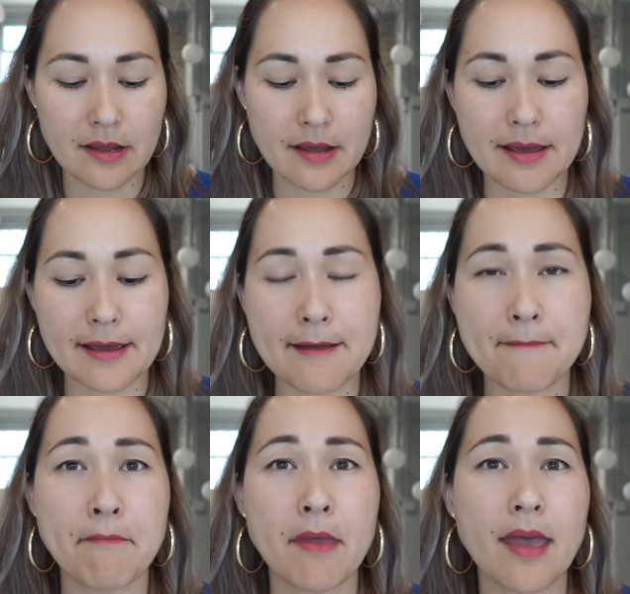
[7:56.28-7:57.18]

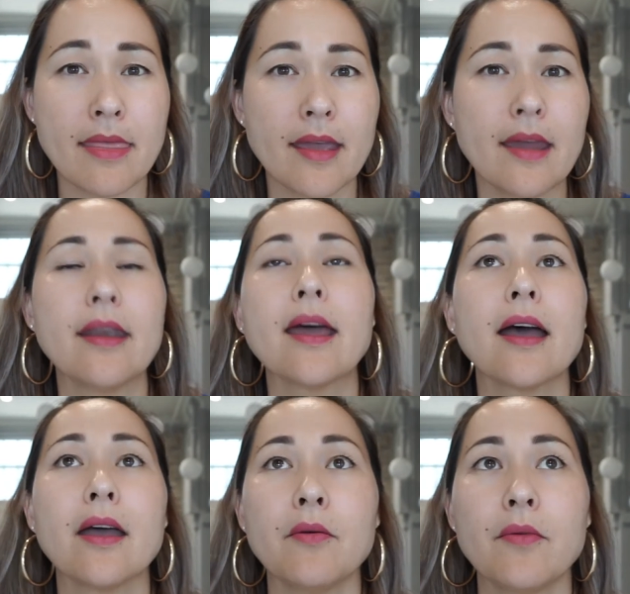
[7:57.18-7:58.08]
And then
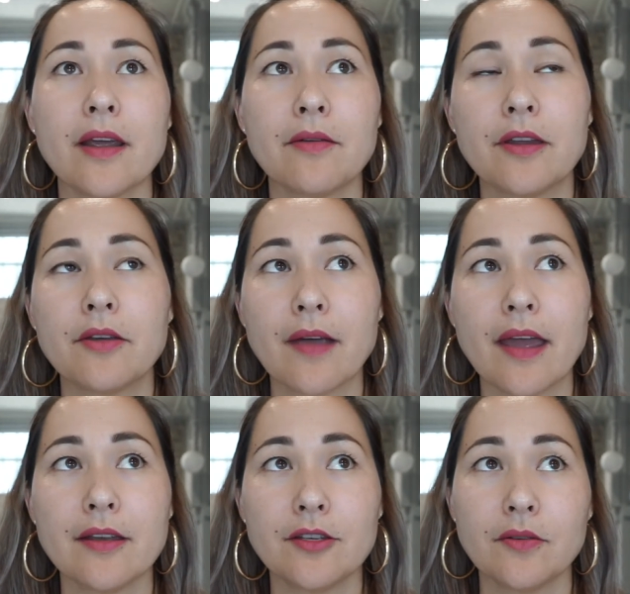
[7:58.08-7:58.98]
what I
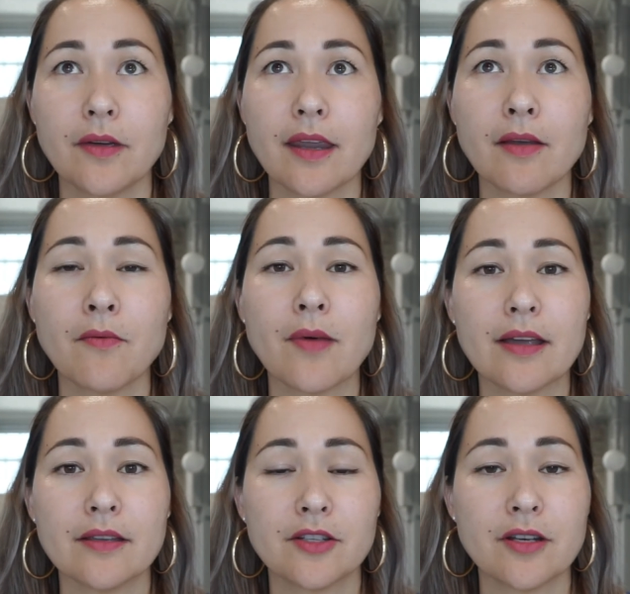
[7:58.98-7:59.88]
regret doing
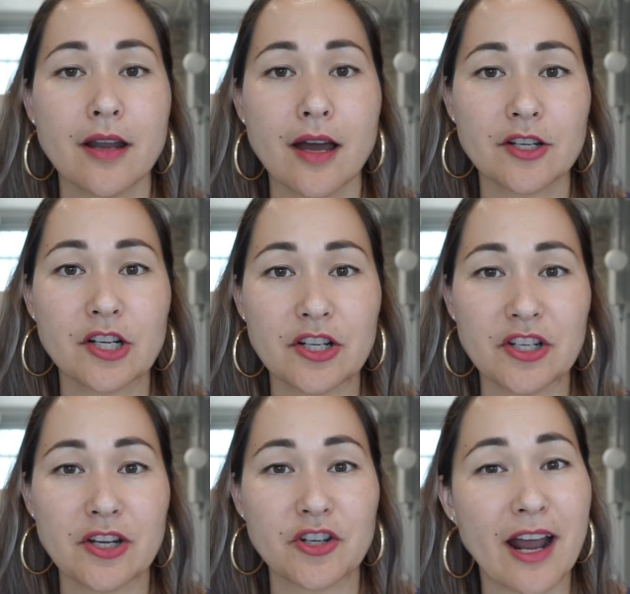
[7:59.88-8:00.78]
was not
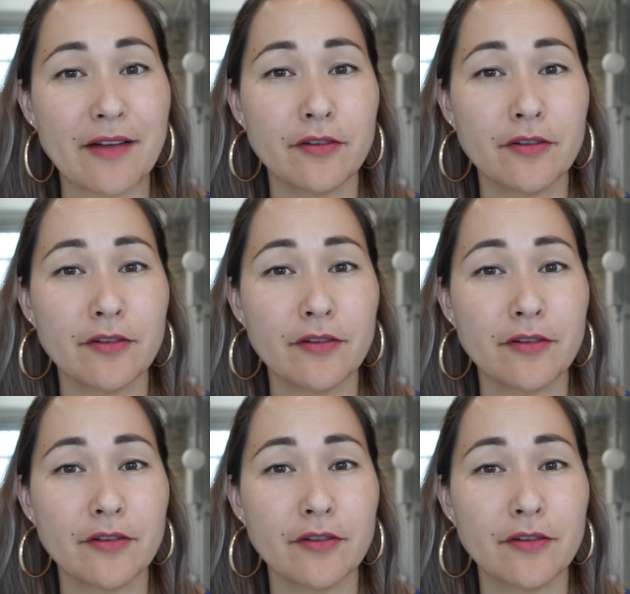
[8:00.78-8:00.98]
charging travel